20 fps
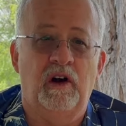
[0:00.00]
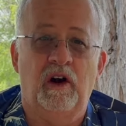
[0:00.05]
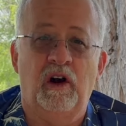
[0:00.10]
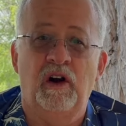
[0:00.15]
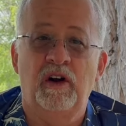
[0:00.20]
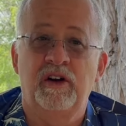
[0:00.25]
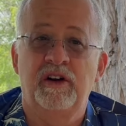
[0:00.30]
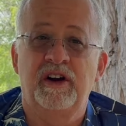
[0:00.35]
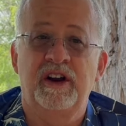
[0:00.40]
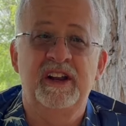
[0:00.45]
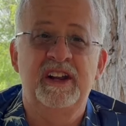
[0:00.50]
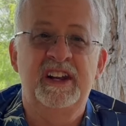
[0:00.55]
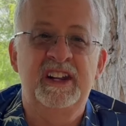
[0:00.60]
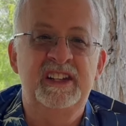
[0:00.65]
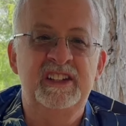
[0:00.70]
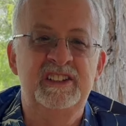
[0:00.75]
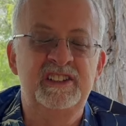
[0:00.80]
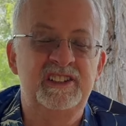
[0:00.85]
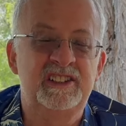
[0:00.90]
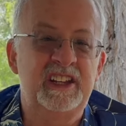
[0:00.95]
are an
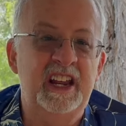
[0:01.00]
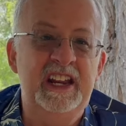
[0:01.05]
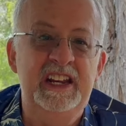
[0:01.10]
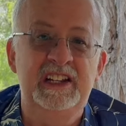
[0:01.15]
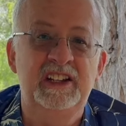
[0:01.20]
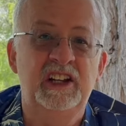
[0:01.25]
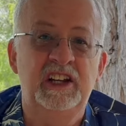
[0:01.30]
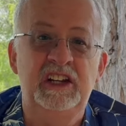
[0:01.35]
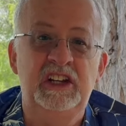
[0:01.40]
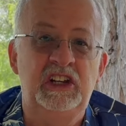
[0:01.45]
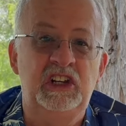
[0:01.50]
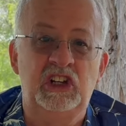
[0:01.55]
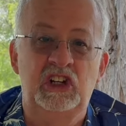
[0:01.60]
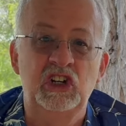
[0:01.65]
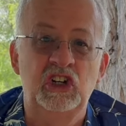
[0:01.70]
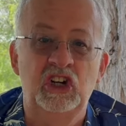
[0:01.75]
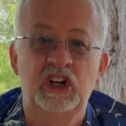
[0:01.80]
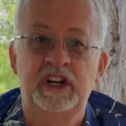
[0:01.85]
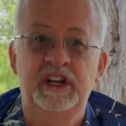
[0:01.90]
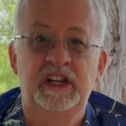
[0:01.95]
insanely
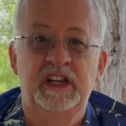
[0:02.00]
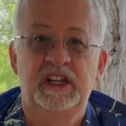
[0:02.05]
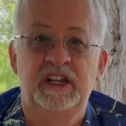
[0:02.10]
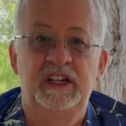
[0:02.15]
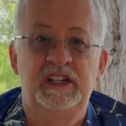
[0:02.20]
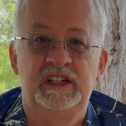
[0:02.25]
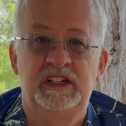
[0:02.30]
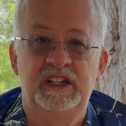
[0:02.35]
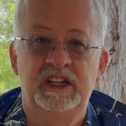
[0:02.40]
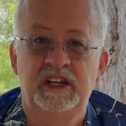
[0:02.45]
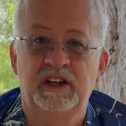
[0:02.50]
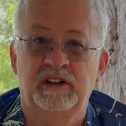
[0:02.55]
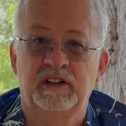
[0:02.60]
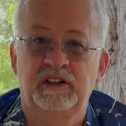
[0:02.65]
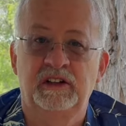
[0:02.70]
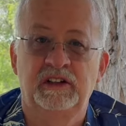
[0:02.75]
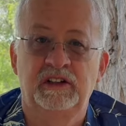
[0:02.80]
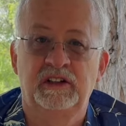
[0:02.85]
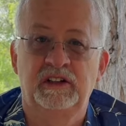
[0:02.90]
good deal.